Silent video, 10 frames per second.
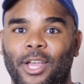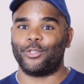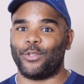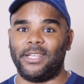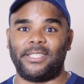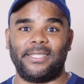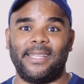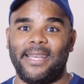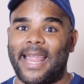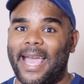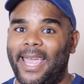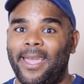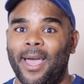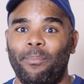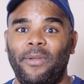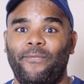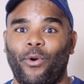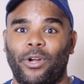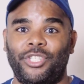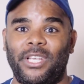So, this is the night
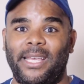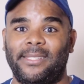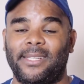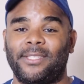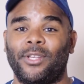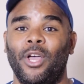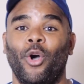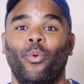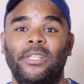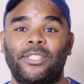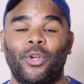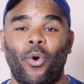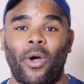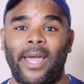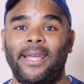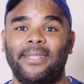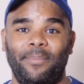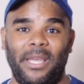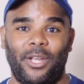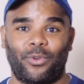before Jesus was going to
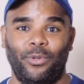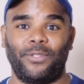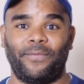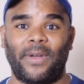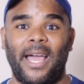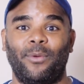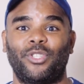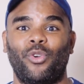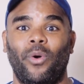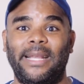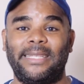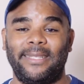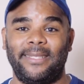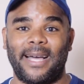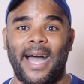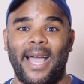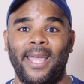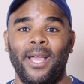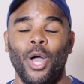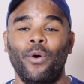be crucified, was going to
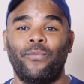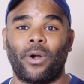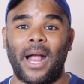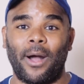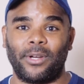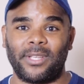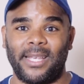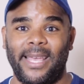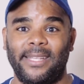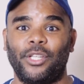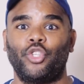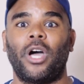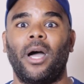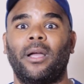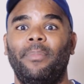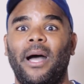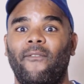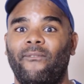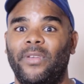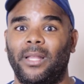die for our sins. And talk
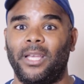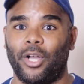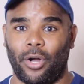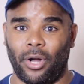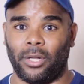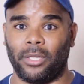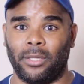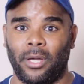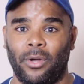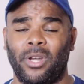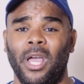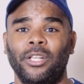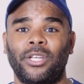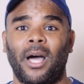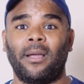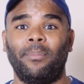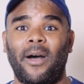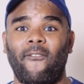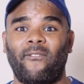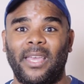about feeling all alone, talk
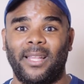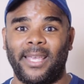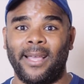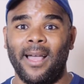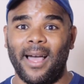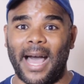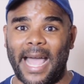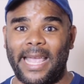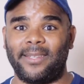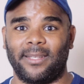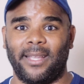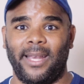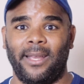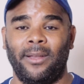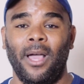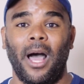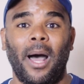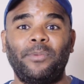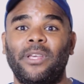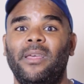about feeling isolated.
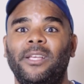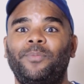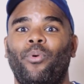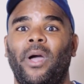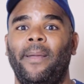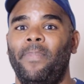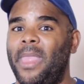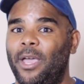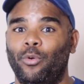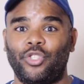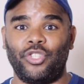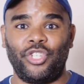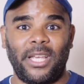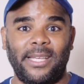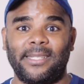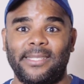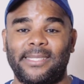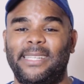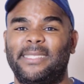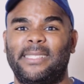Up to this point, it was Jesus
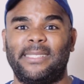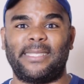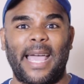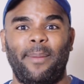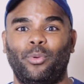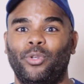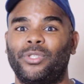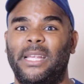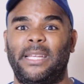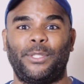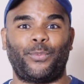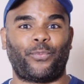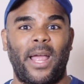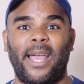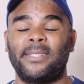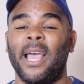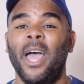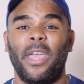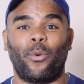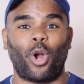and his disciples and his friends.
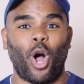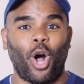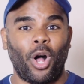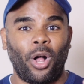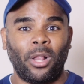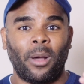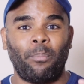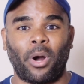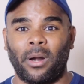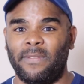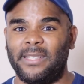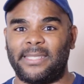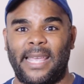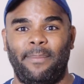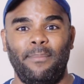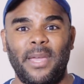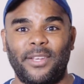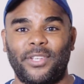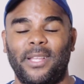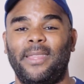They were all a part of the same
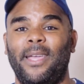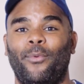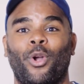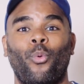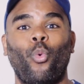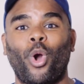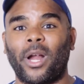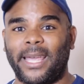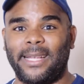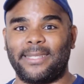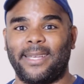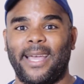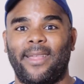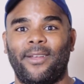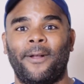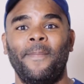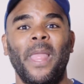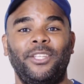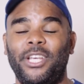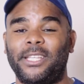mission. They were working together.
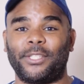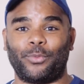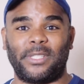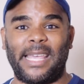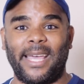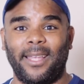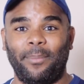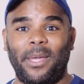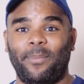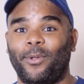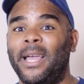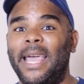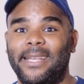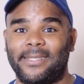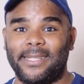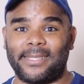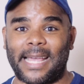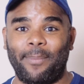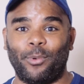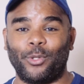Jesus was healing people. His
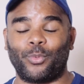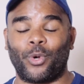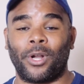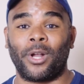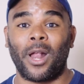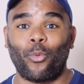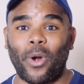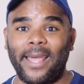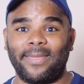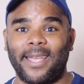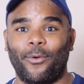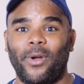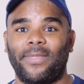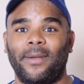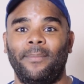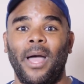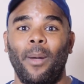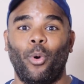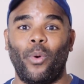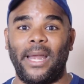disciples were right there with him.
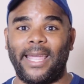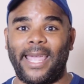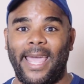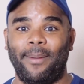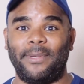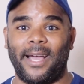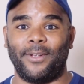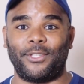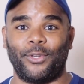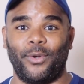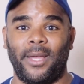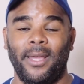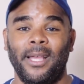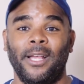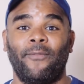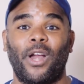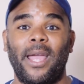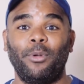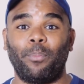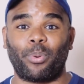But when it came down to it, for
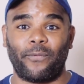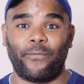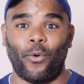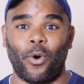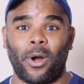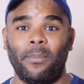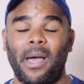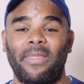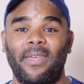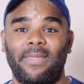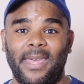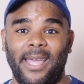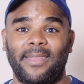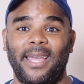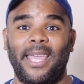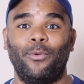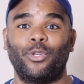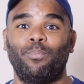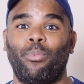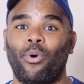him to perform the thing that he
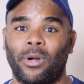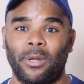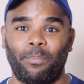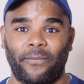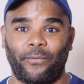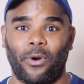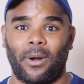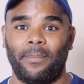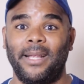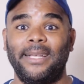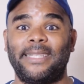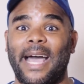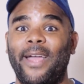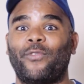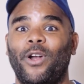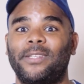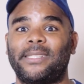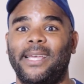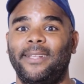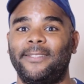was born to perform, die for our
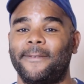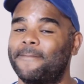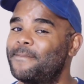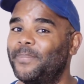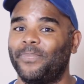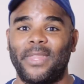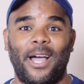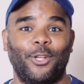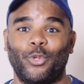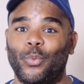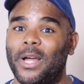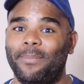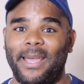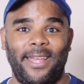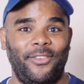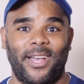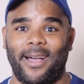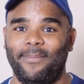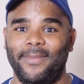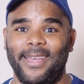sins, that was a one man
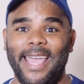job.